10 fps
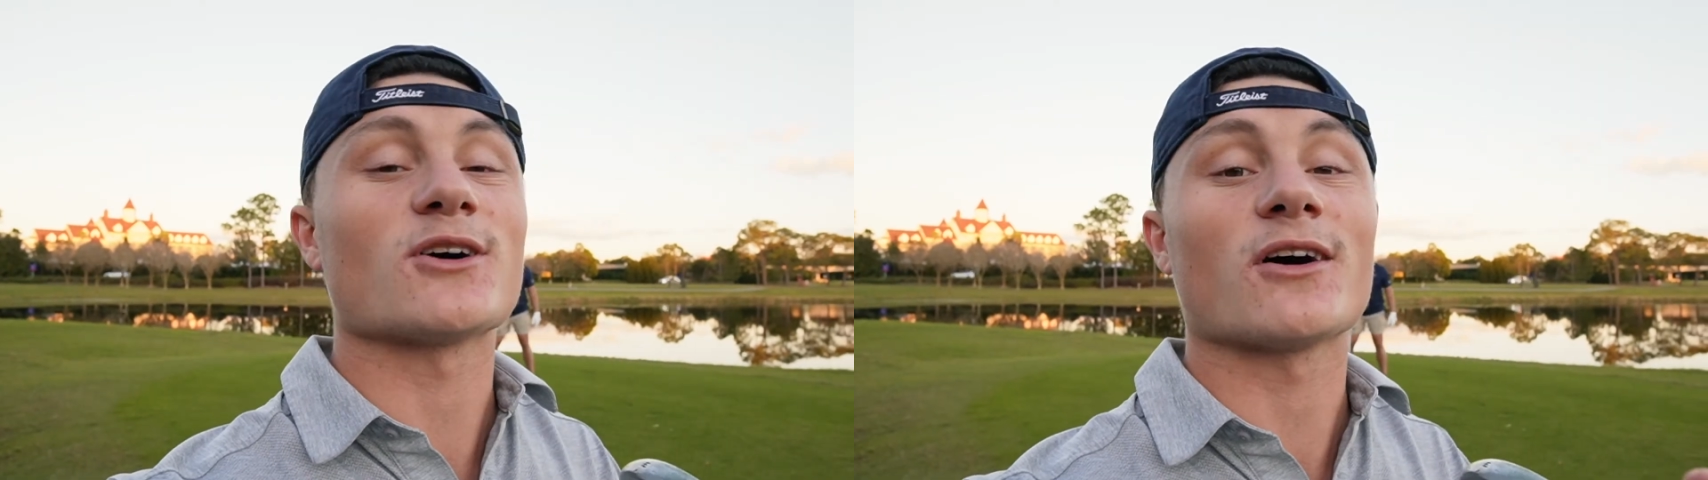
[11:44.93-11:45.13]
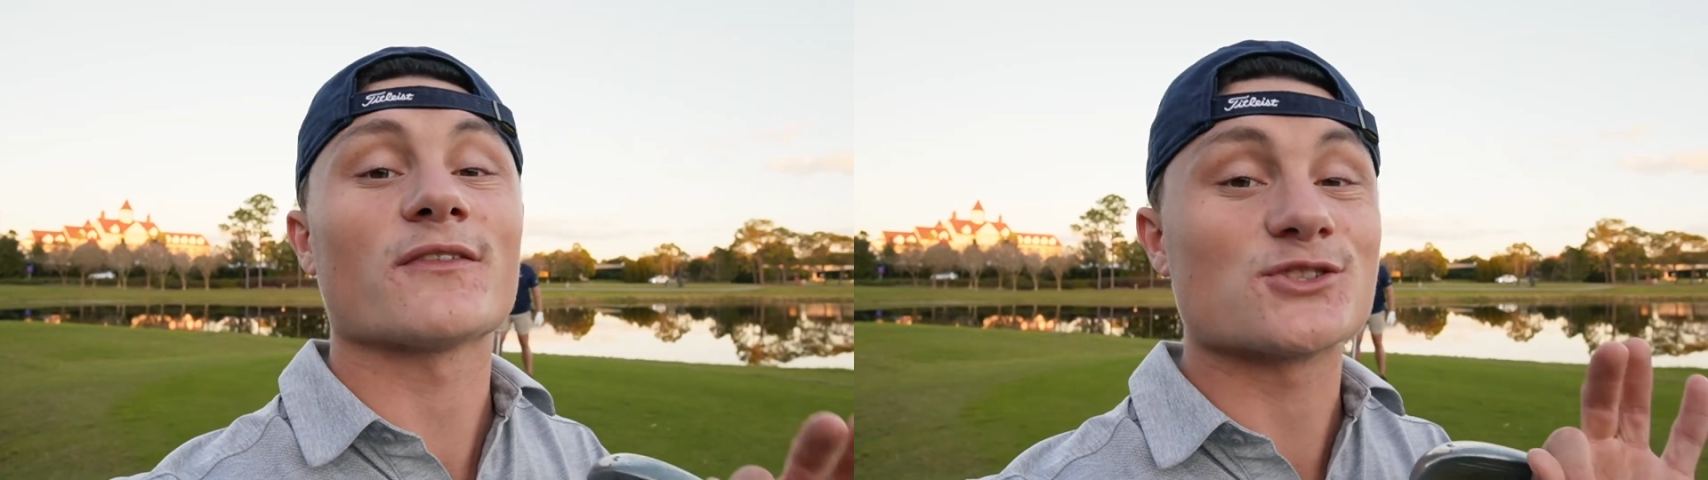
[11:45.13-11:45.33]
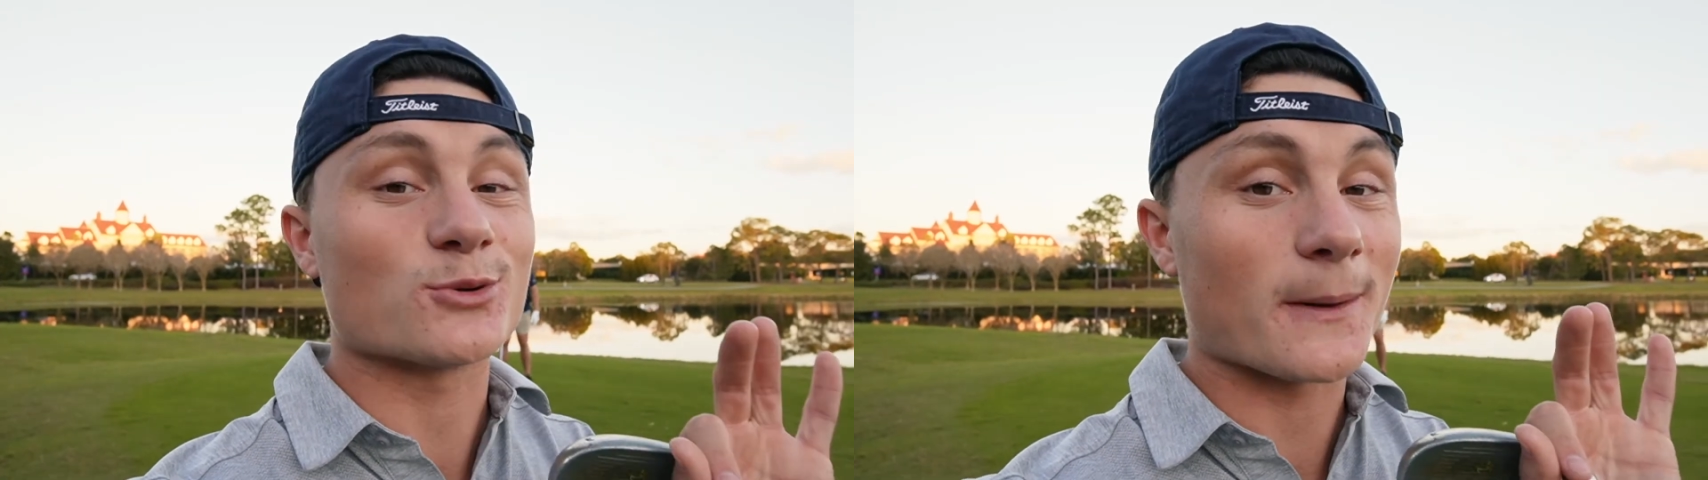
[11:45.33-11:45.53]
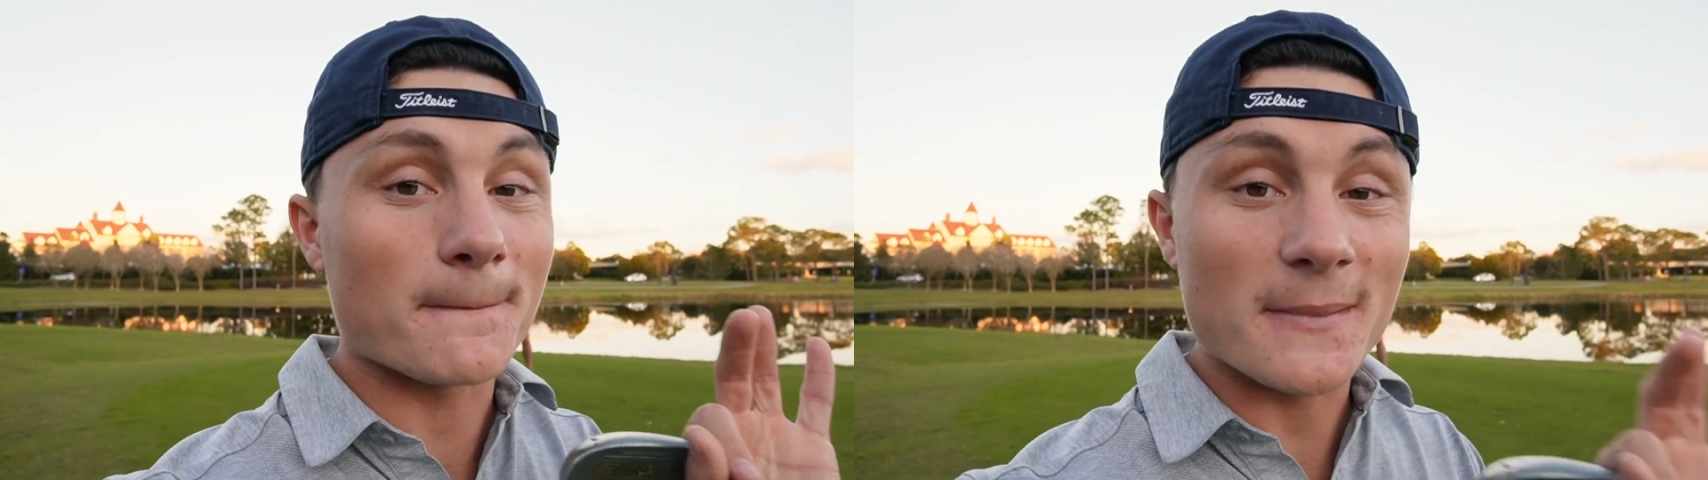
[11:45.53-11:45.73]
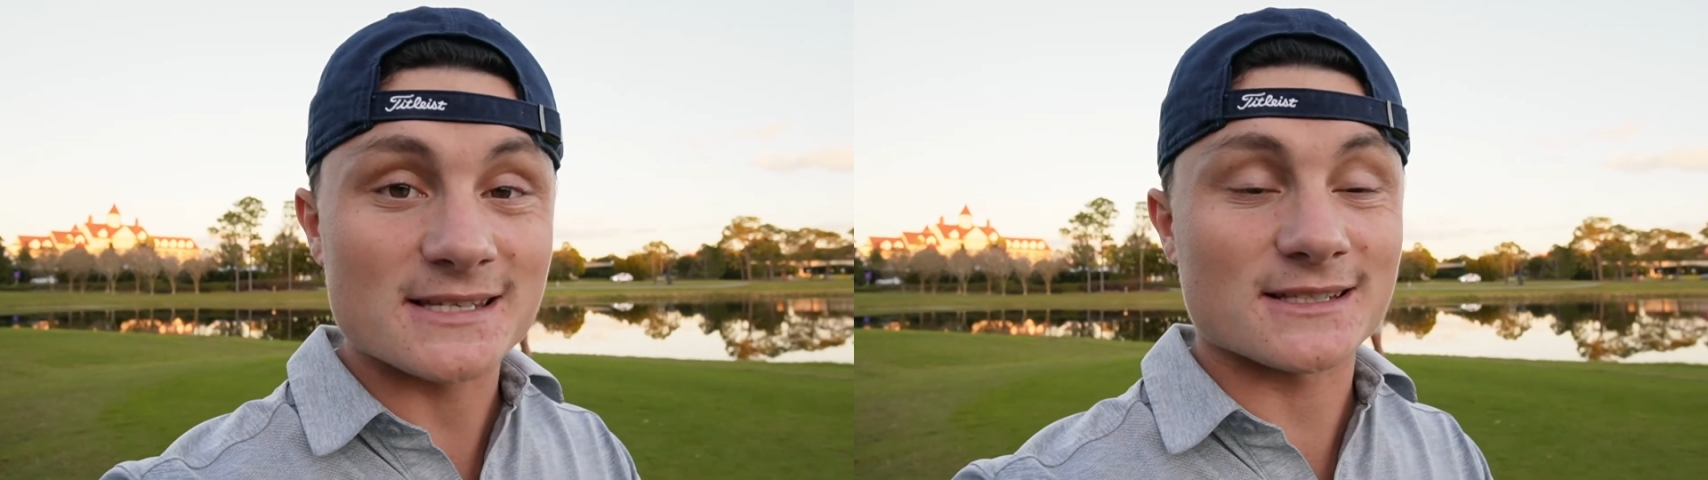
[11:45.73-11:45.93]
off to an
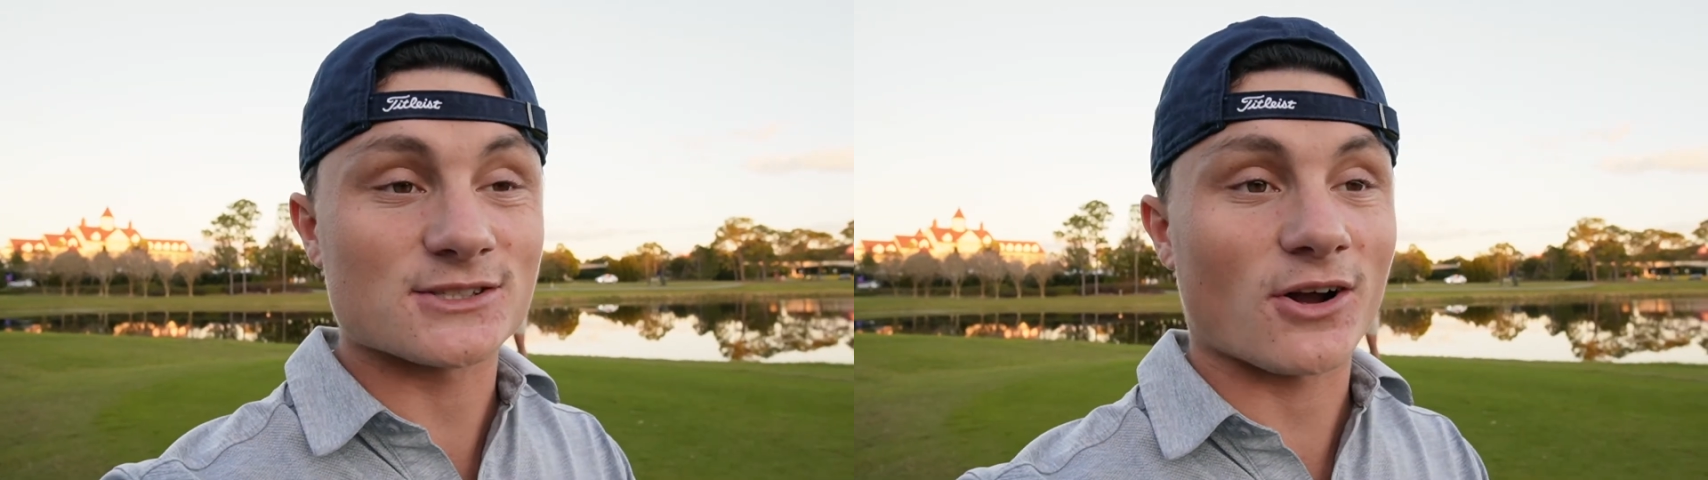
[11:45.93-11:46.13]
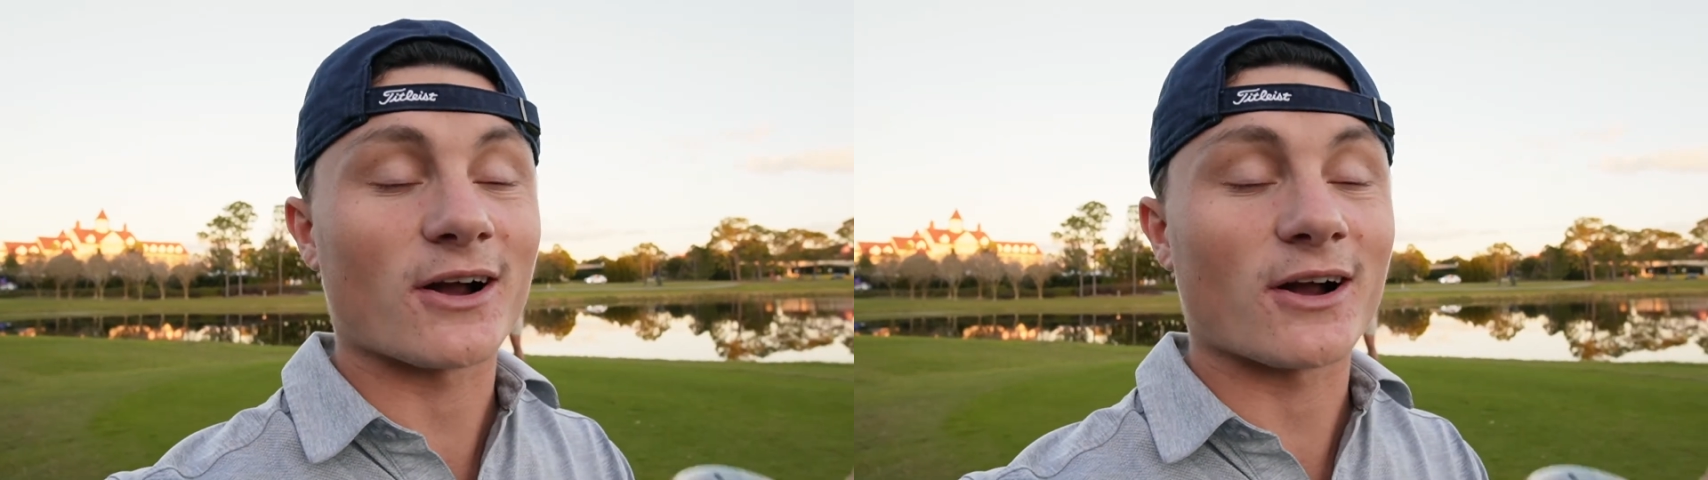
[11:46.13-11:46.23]
amazing start,